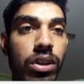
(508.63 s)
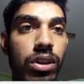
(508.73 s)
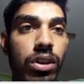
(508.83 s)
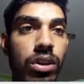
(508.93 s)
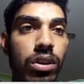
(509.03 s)

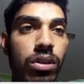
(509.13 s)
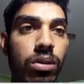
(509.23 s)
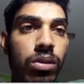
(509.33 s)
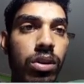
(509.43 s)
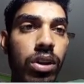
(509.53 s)

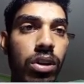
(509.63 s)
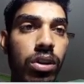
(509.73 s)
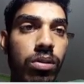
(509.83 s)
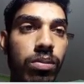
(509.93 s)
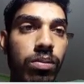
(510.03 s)

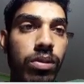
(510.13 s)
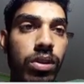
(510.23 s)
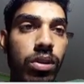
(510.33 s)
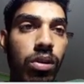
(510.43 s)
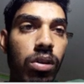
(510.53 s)
sodium
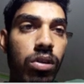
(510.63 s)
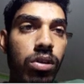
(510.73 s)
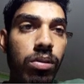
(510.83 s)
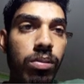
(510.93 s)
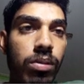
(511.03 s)
salt of
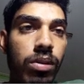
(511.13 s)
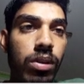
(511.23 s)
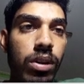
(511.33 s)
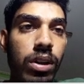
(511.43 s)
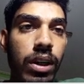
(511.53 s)

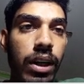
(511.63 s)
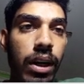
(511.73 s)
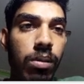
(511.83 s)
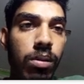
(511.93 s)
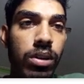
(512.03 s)

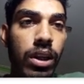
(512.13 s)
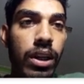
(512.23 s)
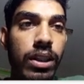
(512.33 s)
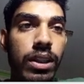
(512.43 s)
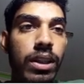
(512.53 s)
carboxylic
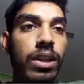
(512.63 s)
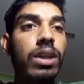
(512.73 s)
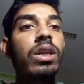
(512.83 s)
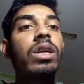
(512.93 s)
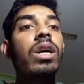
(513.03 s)
acid.
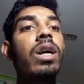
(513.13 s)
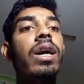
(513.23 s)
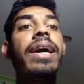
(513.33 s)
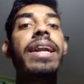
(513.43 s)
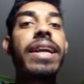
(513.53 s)

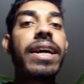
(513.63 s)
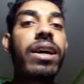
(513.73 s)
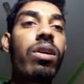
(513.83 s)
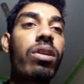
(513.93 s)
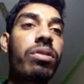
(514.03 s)
Na got
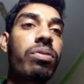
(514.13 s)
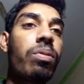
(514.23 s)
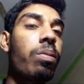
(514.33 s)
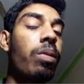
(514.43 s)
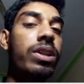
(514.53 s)

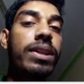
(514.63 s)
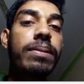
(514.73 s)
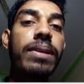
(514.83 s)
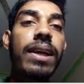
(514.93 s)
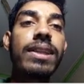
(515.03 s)
positive
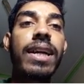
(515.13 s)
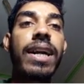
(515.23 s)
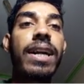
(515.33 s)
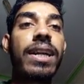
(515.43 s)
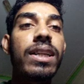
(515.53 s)
charge
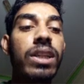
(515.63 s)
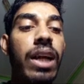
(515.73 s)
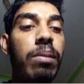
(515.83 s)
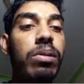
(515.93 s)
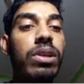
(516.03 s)
and
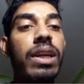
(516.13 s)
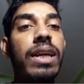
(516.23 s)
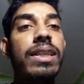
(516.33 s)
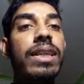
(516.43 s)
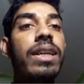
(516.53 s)
carboxylic
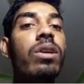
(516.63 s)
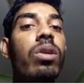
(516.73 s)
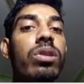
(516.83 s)
acid goes